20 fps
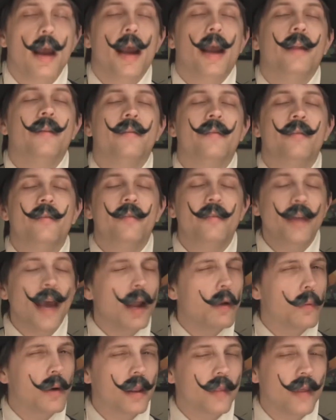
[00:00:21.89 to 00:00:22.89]

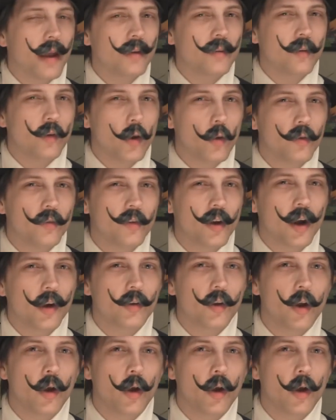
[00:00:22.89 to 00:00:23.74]
Instead, what I'd like to do is talk